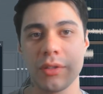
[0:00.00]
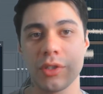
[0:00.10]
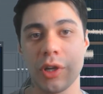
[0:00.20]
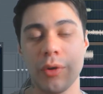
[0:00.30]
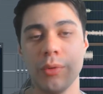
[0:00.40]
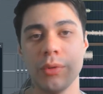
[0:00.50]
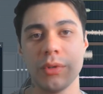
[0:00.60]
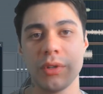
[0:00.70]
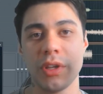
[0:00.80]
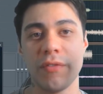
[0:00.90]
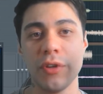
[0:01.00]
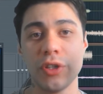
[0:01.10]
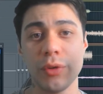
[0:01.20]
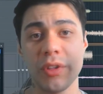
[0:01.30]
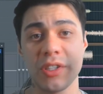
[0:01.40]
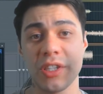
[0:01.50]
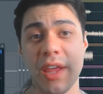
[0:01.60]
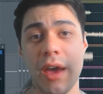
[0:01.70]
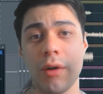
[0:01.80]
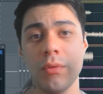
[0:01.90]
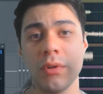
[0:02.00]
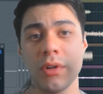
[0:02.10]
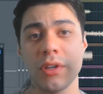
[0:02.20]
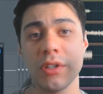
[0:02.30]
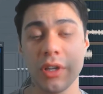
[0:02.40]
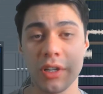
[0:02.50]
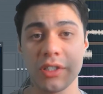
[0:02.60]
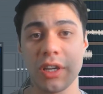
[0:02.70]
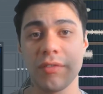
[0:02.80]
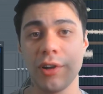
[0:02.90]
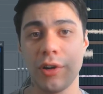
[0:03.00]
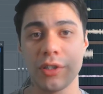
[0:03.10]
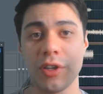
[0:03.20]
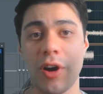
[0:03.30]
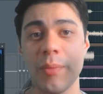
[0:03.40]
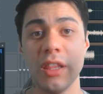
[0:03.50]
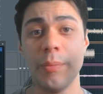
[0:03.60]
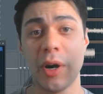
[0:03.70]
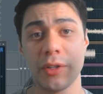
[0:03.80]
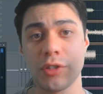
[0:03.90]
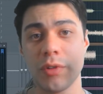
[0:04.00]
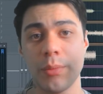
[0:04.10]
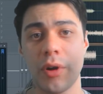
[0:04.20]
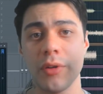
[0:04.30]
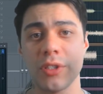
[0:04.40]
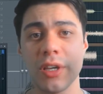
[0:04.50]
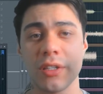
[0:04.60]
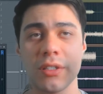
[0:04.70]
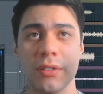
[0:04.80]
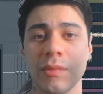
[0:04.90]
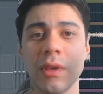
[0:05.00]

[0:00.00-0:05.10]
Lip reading: So if you do this now, you're going to save a lot of time in the mastering process.